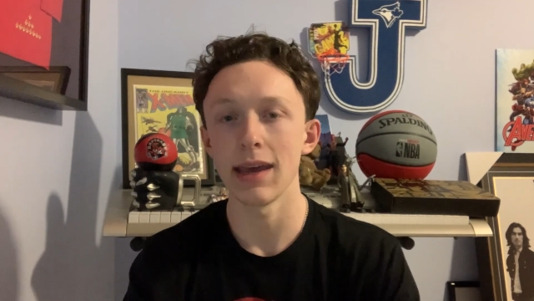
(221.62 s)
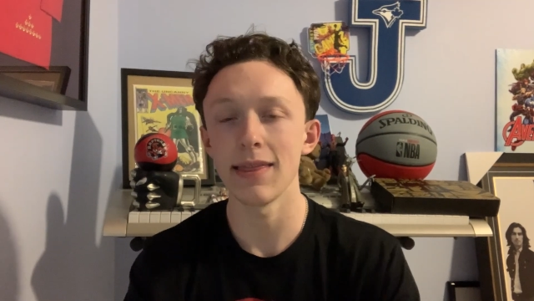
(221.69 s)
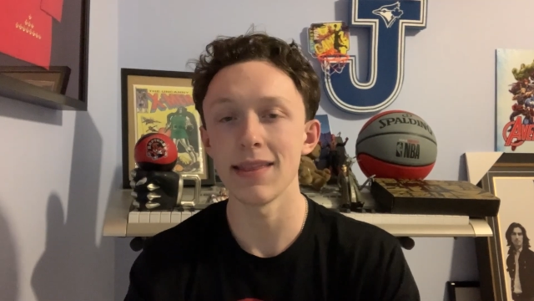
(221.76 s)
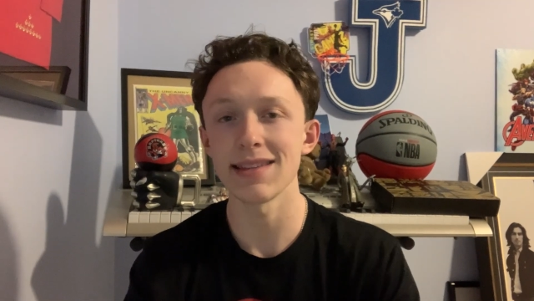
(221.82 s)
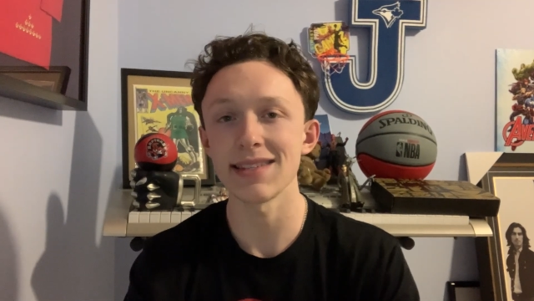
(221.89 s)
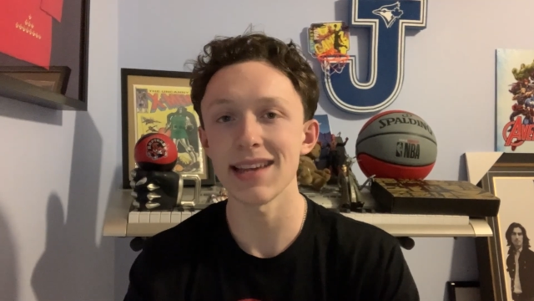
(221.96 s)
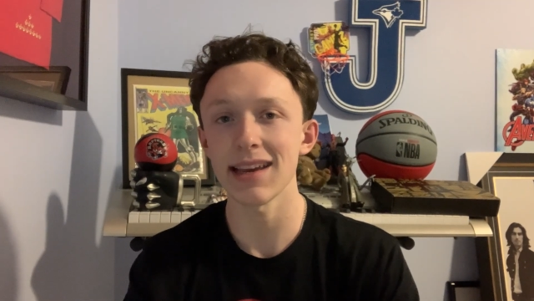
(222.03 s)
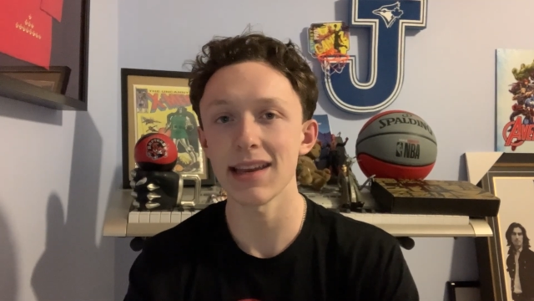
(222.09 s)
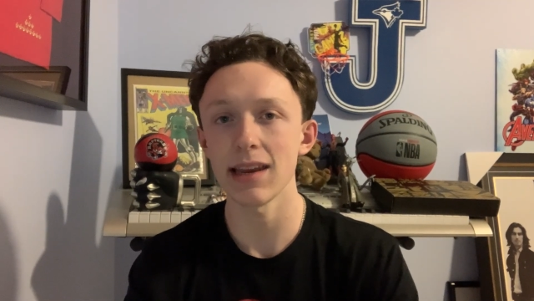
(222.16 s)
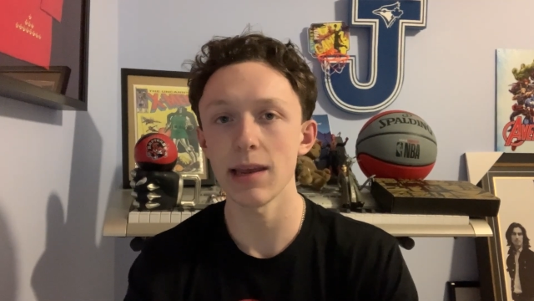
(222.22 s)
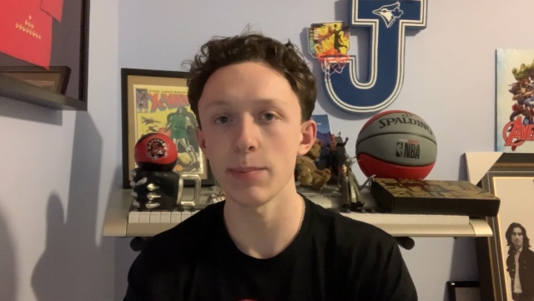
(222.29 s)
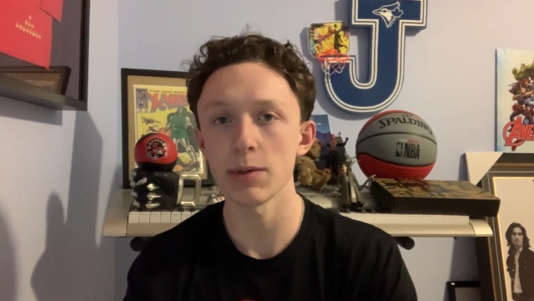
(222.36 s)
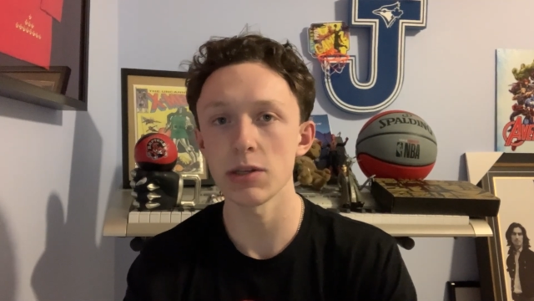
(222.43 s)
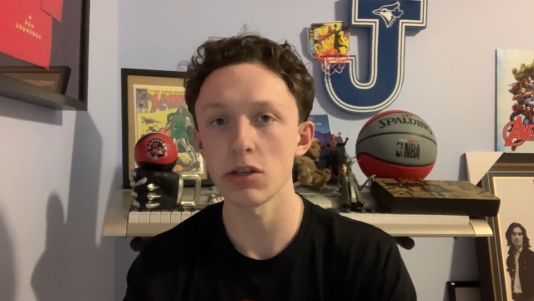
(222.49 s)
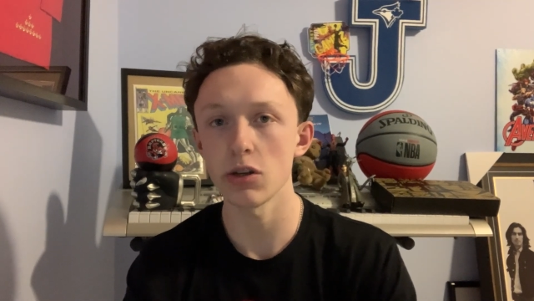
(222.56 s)
In the second
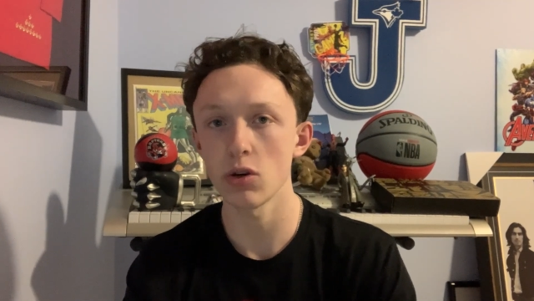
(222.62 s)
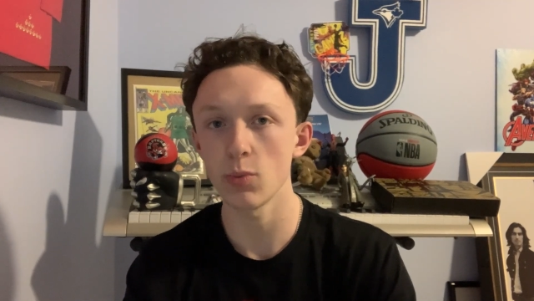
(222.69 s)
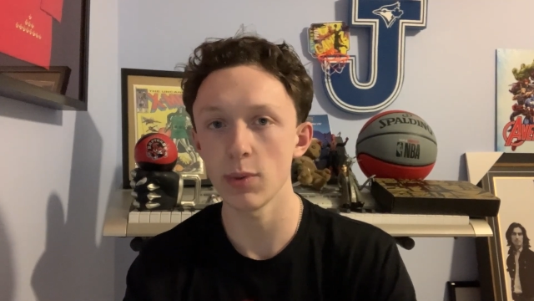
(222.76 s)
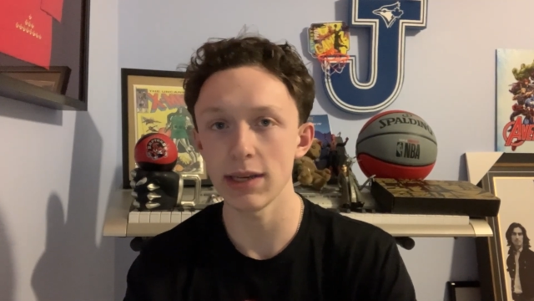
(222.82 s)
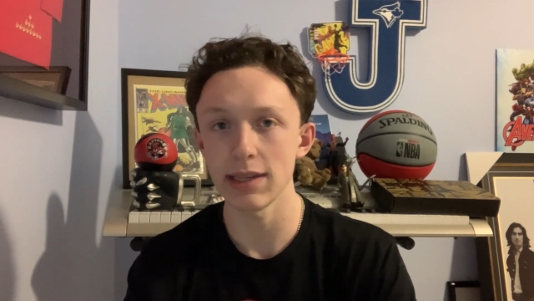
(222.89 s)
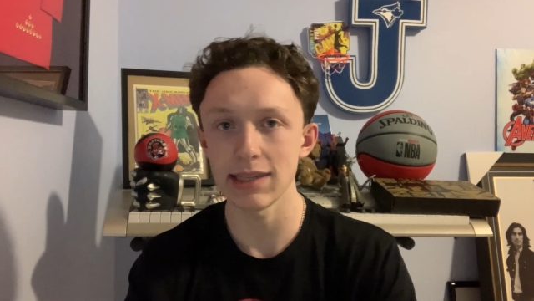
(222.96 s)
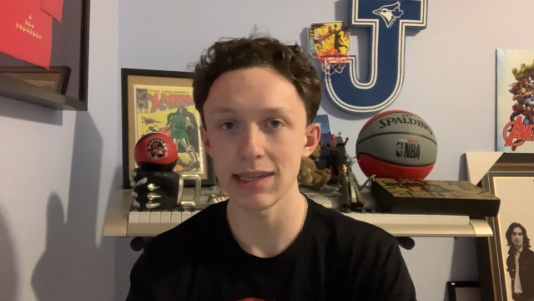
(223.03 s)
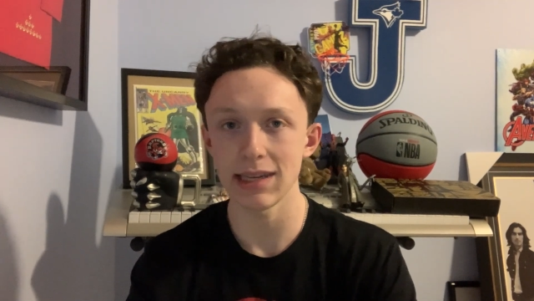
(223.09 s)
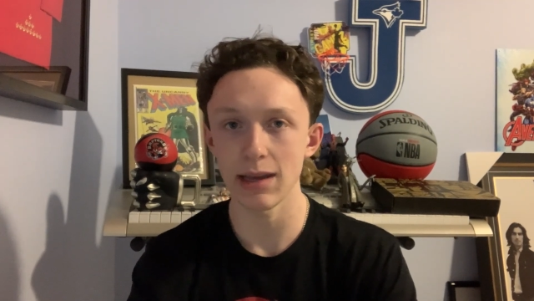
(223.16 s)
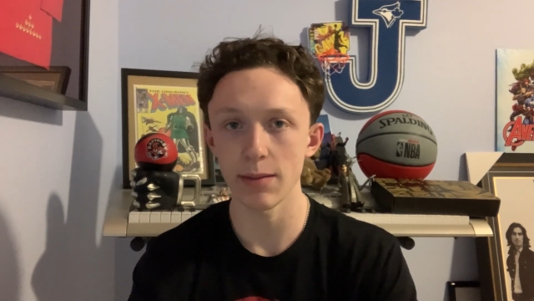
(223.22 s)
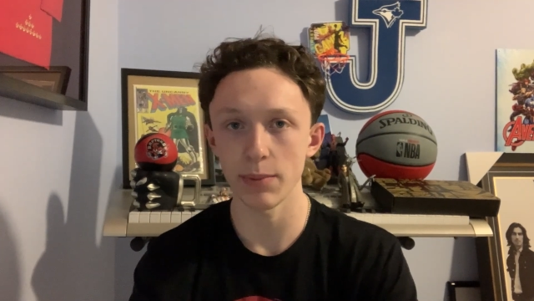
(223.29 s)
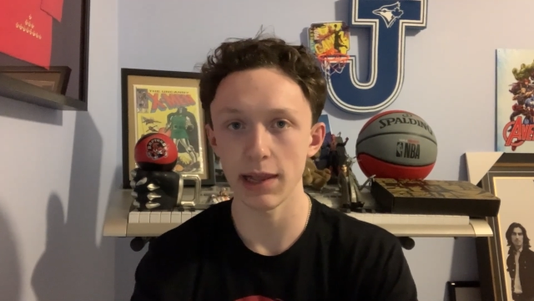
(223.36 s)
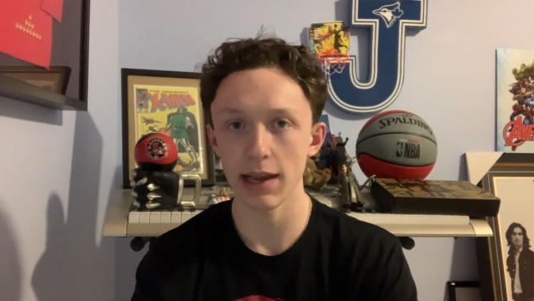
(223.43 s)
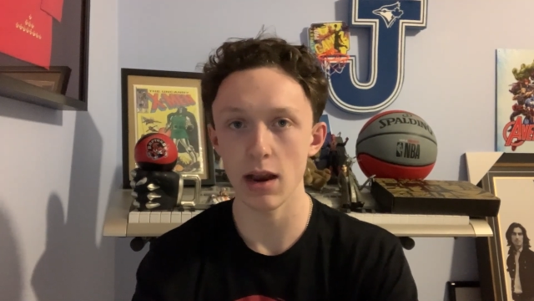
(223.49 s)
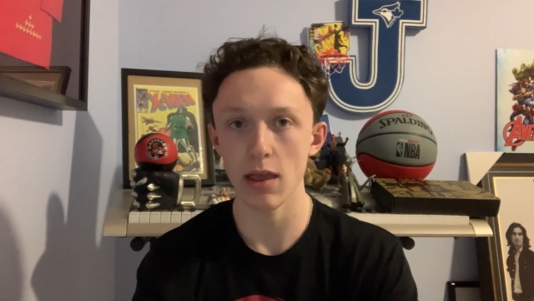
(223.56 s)
episode, we see a
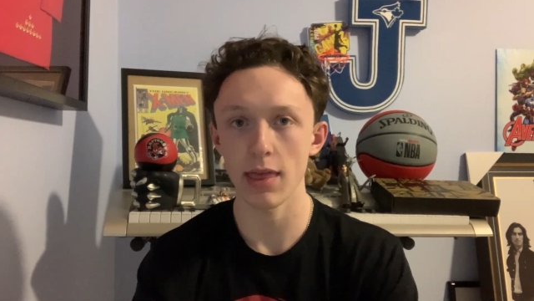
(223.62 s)
player